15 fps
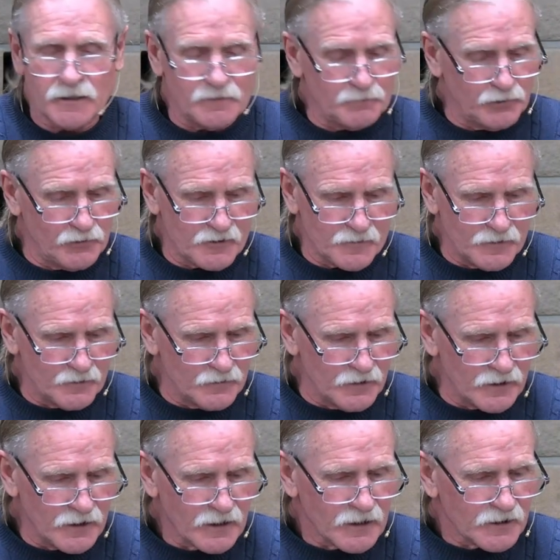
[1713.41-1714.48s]
blows me
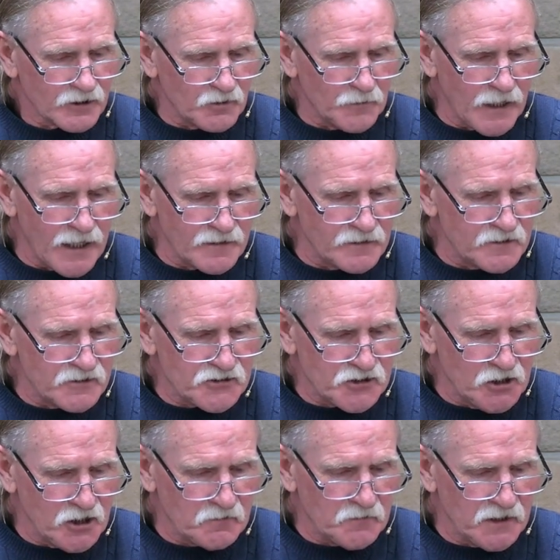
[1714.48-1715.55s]
away, commanded his
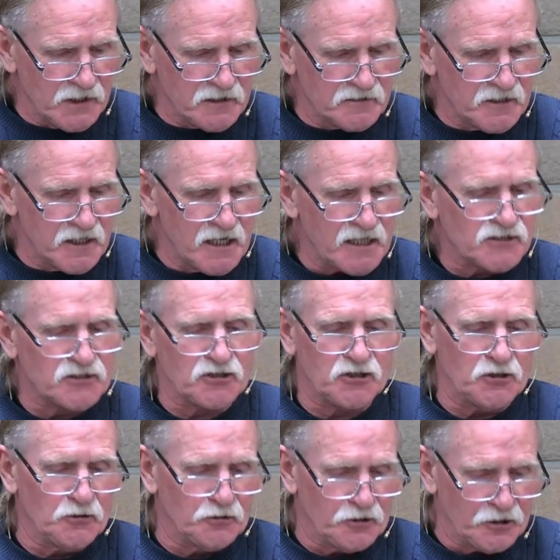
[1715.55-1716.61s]
young men and they
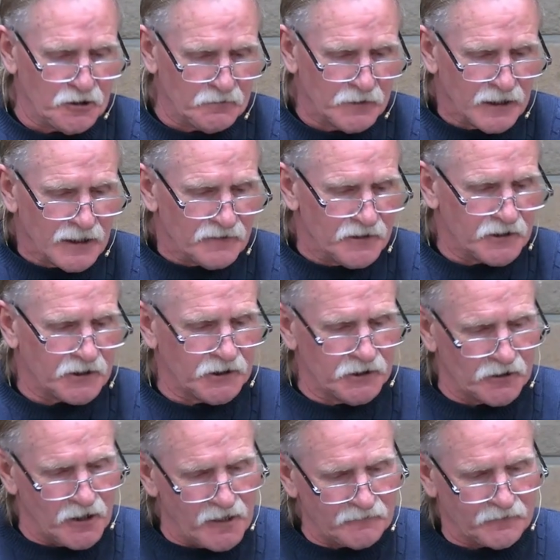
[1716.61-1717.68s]
executed him. They cut
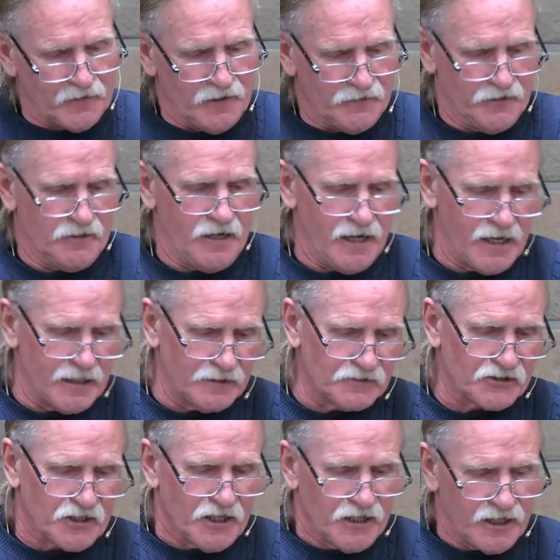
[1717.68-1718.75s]
off their
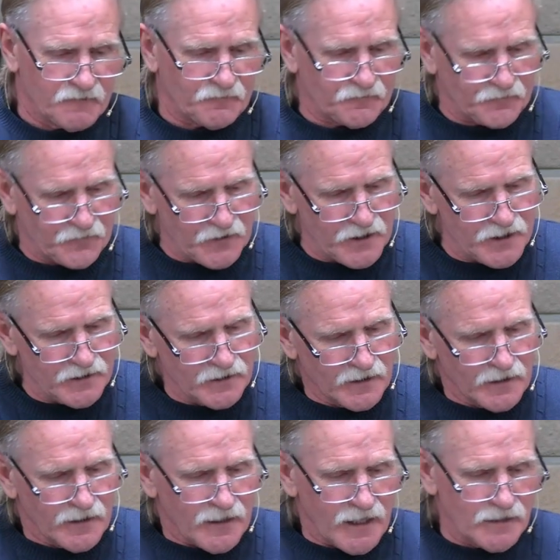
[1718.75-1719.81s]
hands and feet
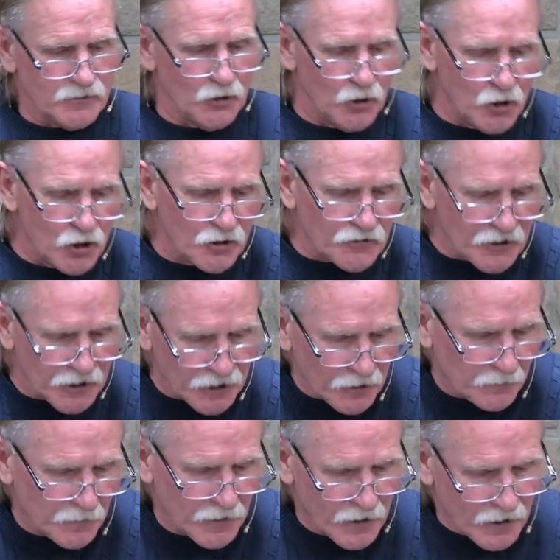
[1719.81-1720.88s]
and hung
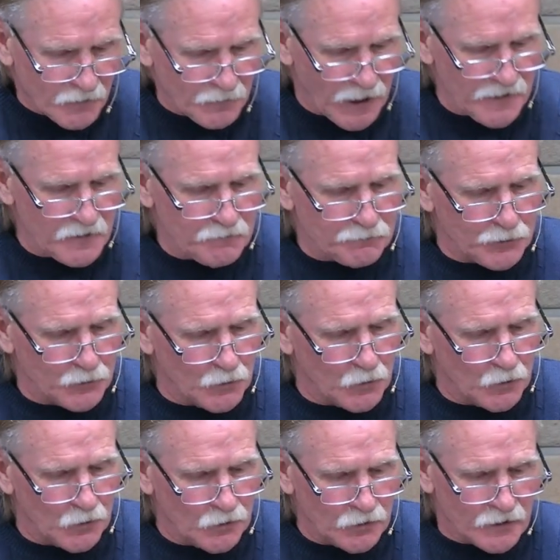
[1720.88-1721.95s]
them by the
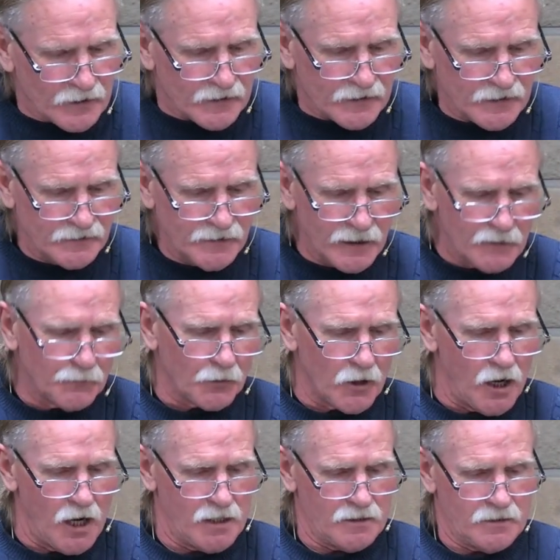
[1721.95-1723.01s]
pool in
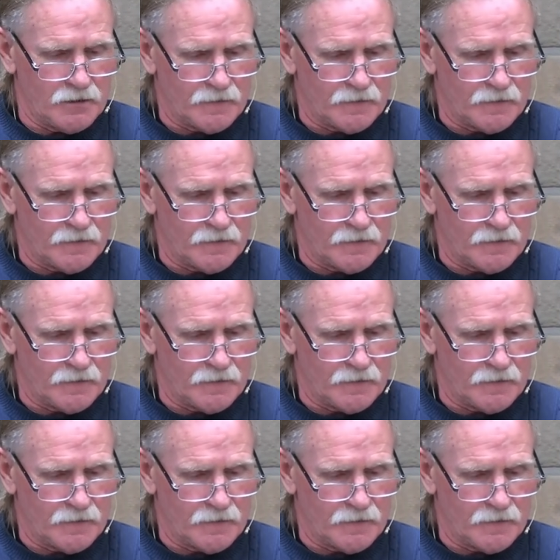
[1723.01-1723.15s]
Hebron.